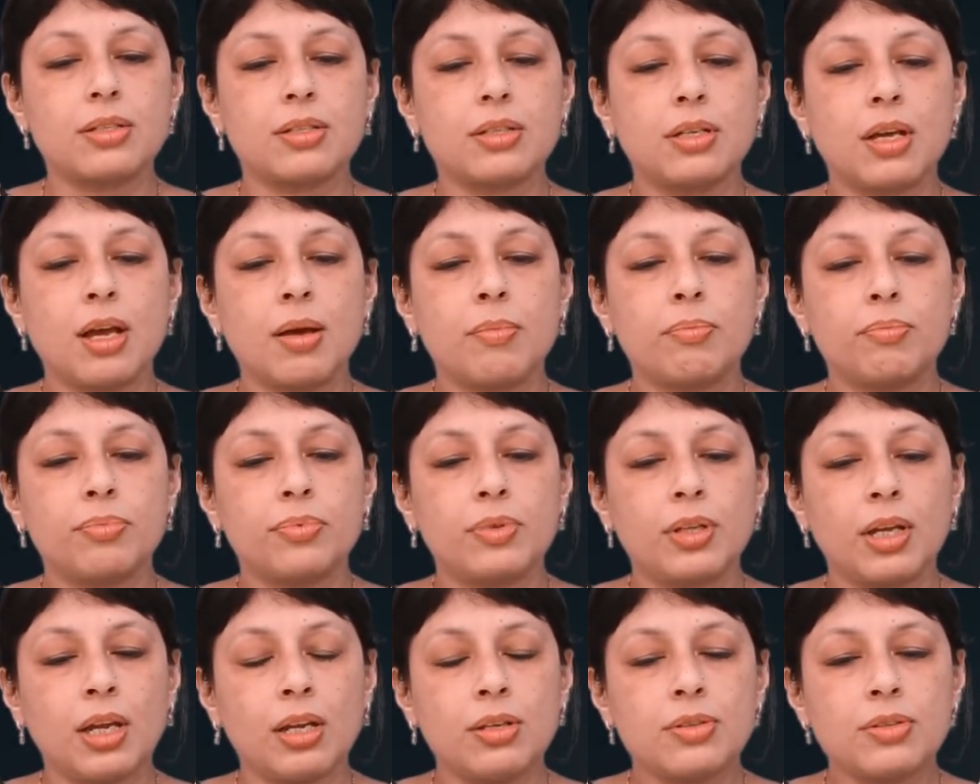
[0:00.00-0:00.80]
is
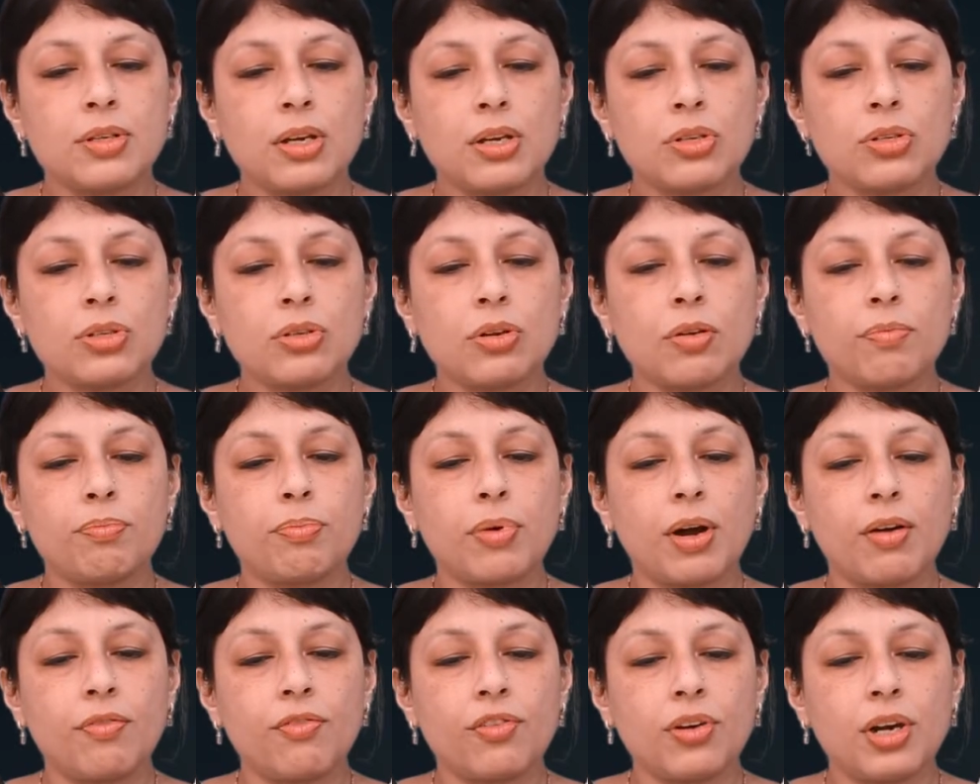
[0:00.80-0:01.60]
insertion of
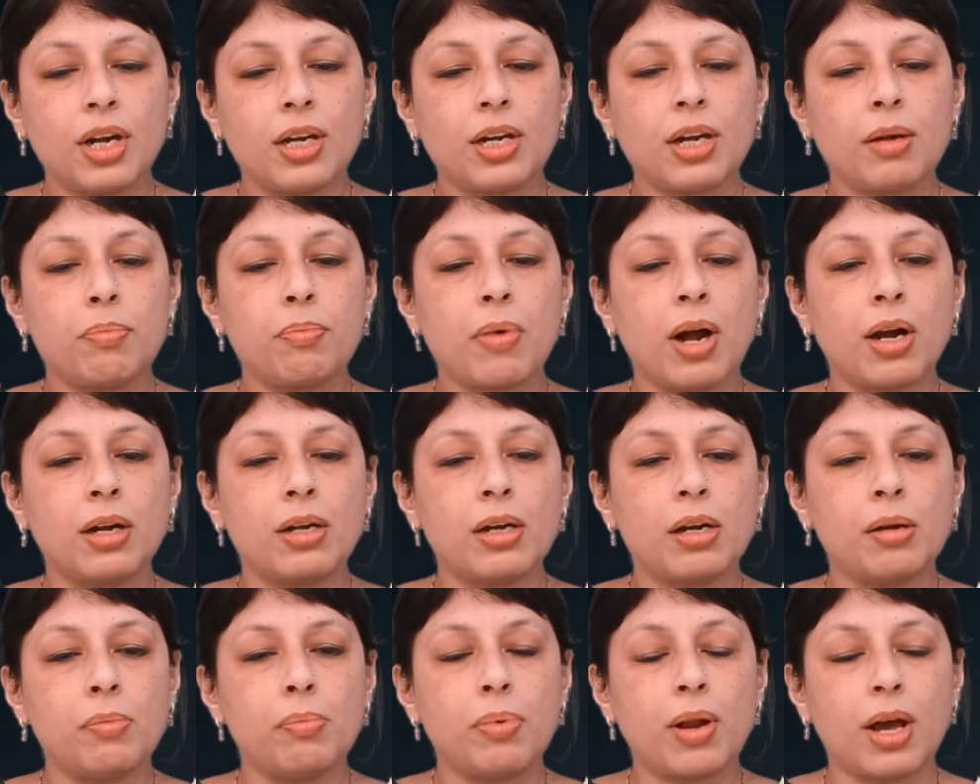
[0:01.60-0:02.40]
perforated
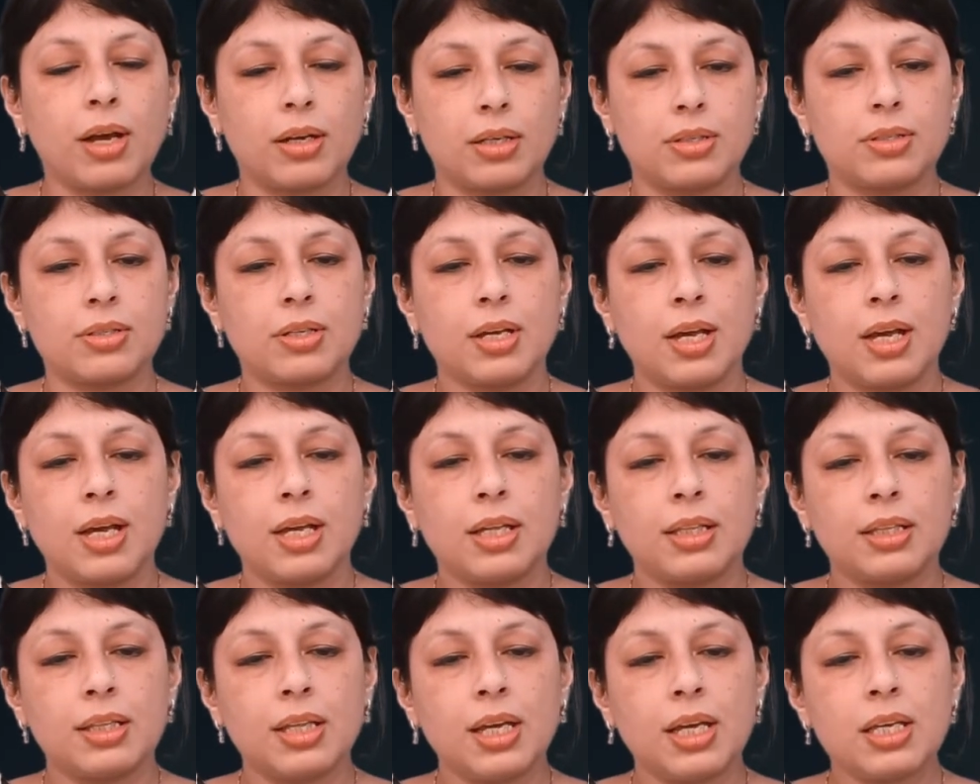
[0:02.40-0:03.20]
punctal plugs.
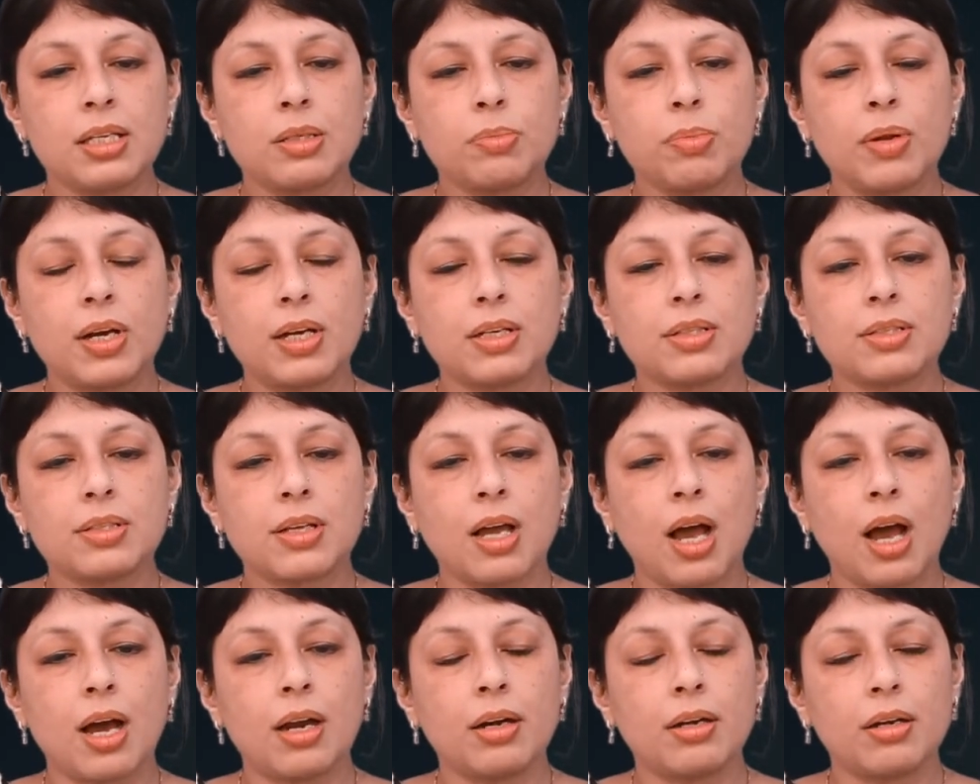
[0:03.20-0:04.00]
These plugs
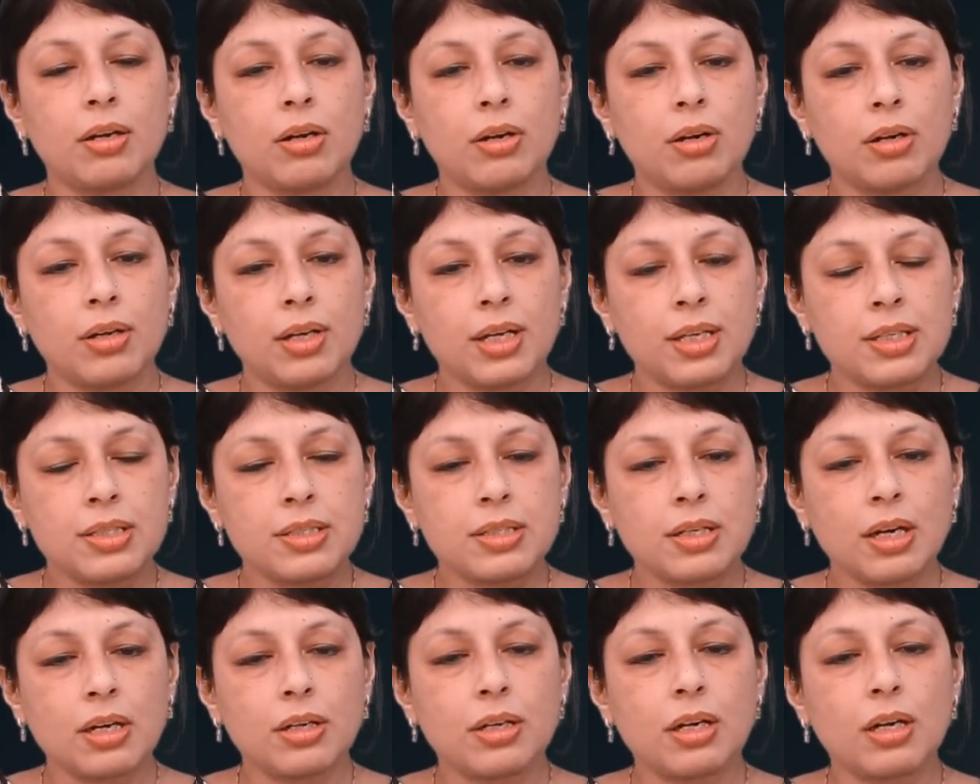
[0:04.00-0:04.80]
are
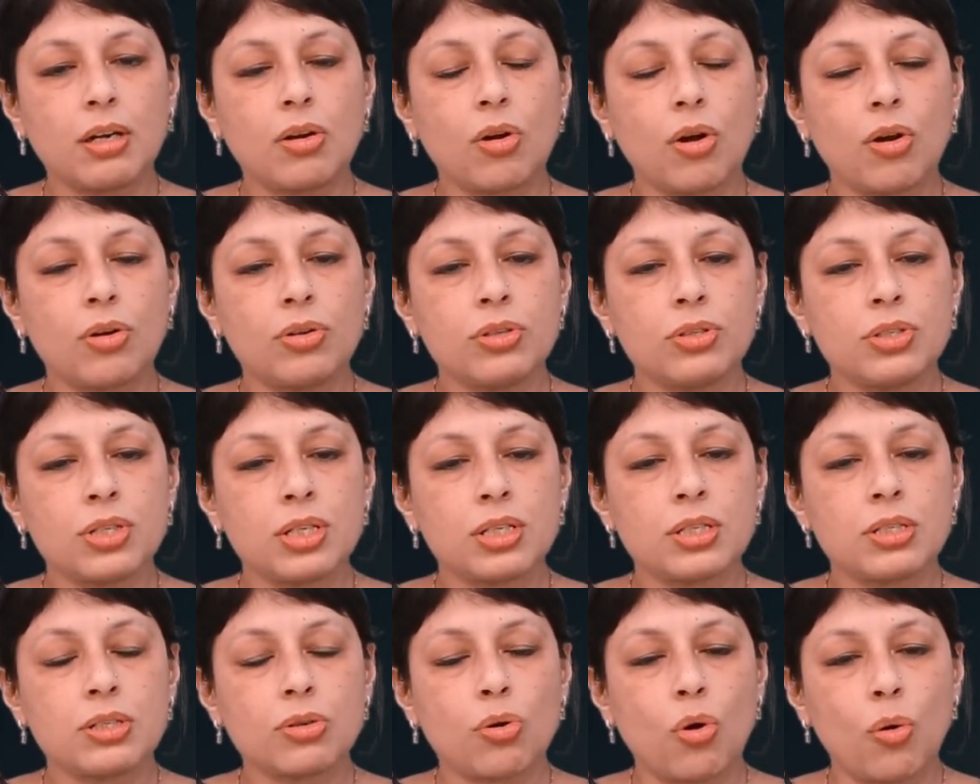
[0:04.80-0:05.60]
inserted on
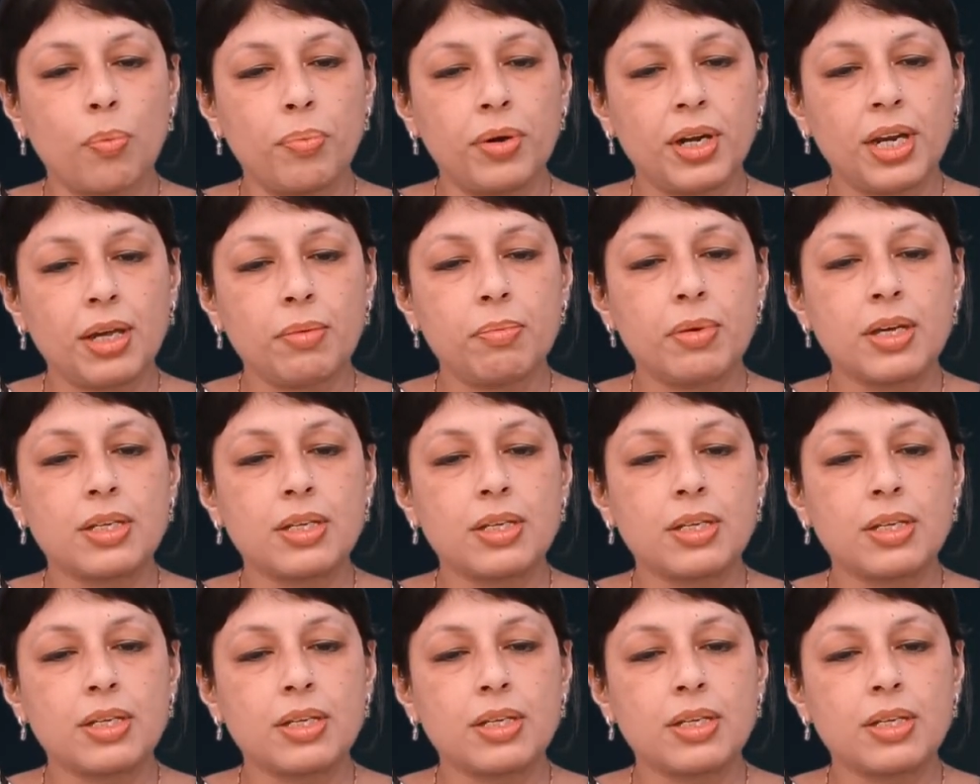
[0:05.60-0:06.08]
just OPT